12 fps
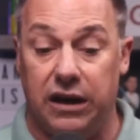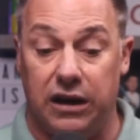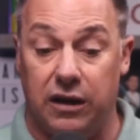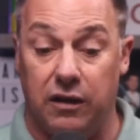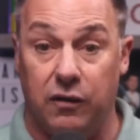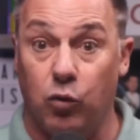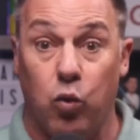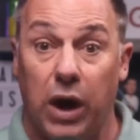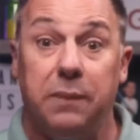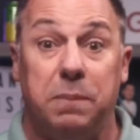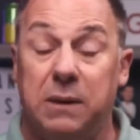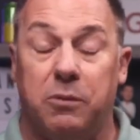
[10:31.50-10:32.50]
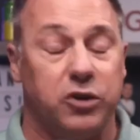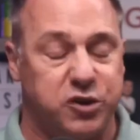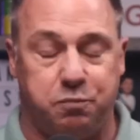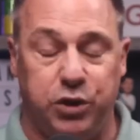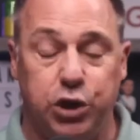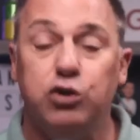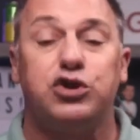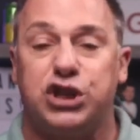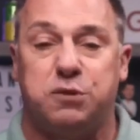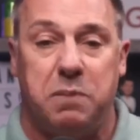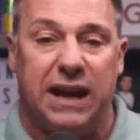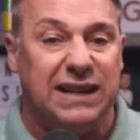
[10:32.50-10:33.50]
what people used to
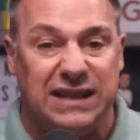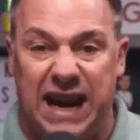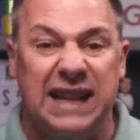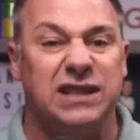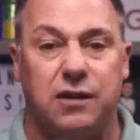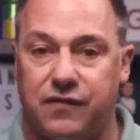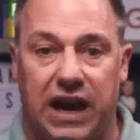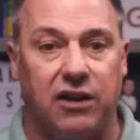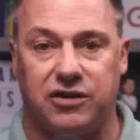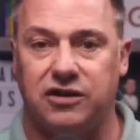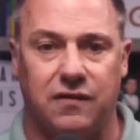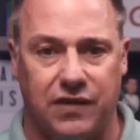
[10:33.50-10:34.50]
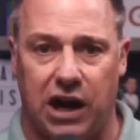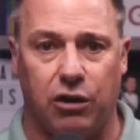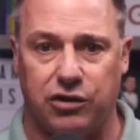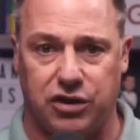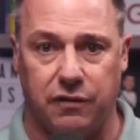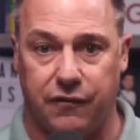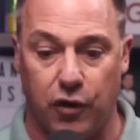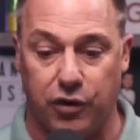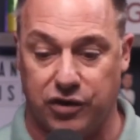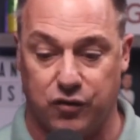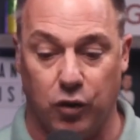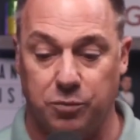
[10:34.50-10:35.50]
spend tens of thousands of dollars on focus
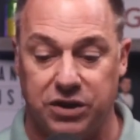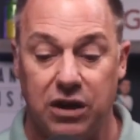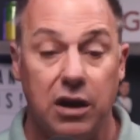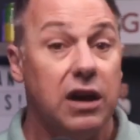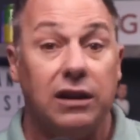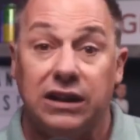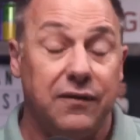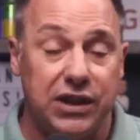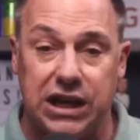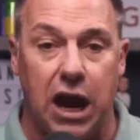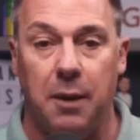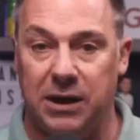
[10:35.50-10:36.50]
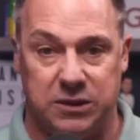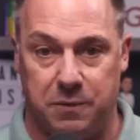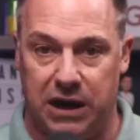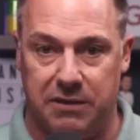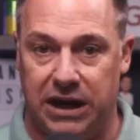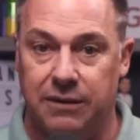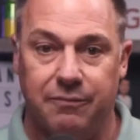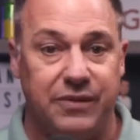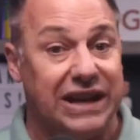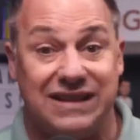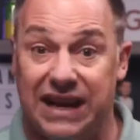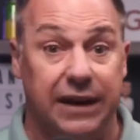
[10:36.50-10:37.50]
groups. Live in the comments, baby.
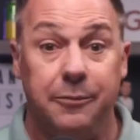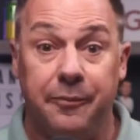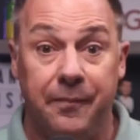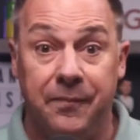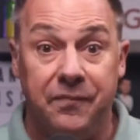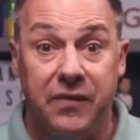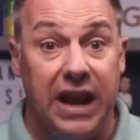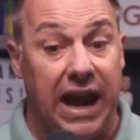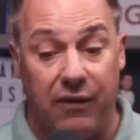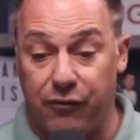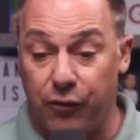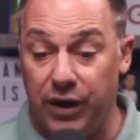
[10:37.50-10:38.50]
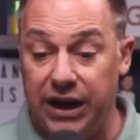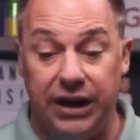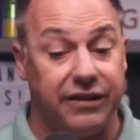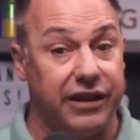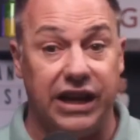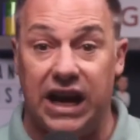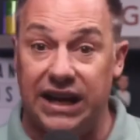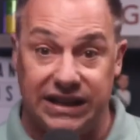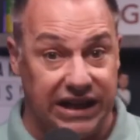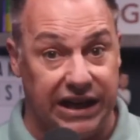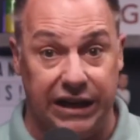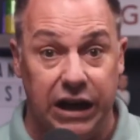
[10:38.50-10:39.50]
That's it. Everything I
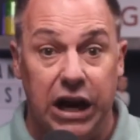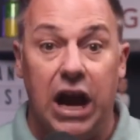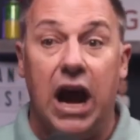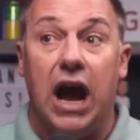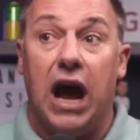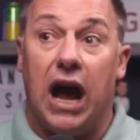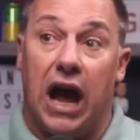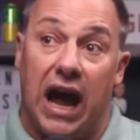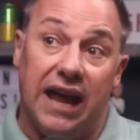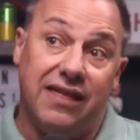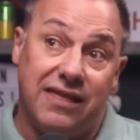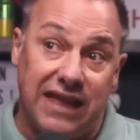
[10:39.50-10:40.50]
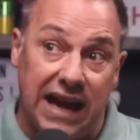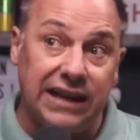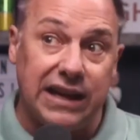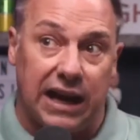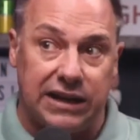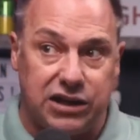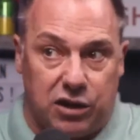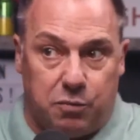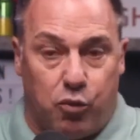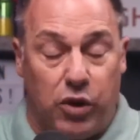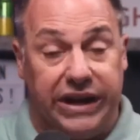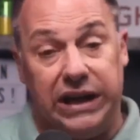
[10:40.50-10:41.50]
did. I then got to the
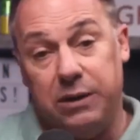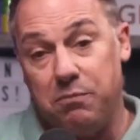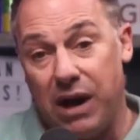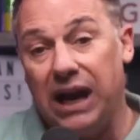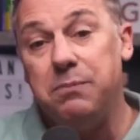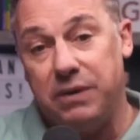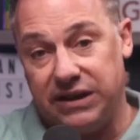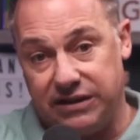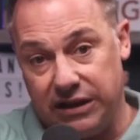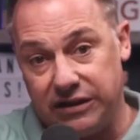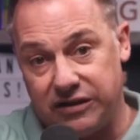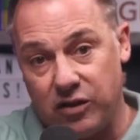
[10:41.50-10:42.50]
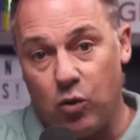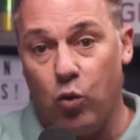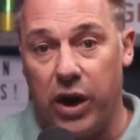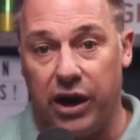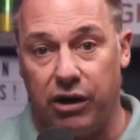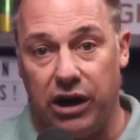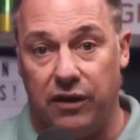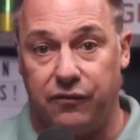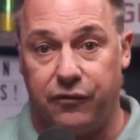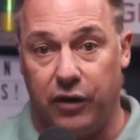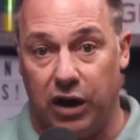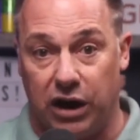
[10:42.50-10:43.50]
point in my business where if
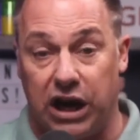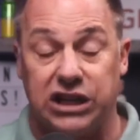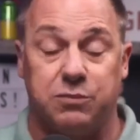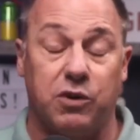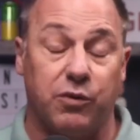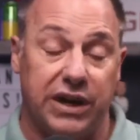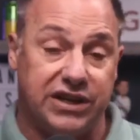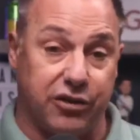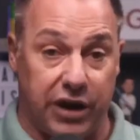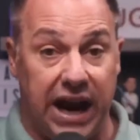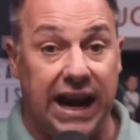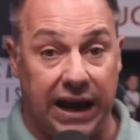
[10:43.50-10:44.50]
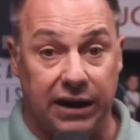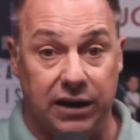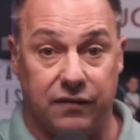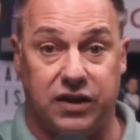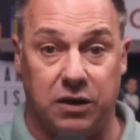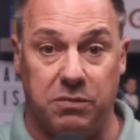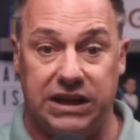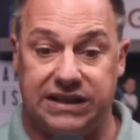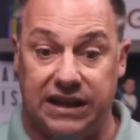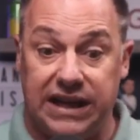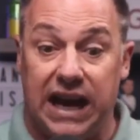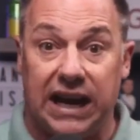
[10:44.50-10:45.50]
a customer raised their hand, if somebody
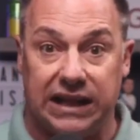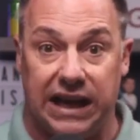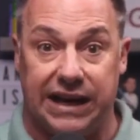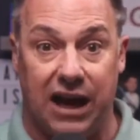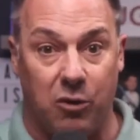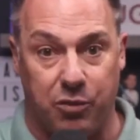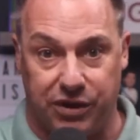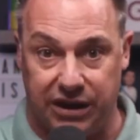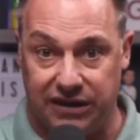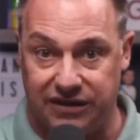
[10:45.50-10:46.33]
said, yeah, I'd like help with this,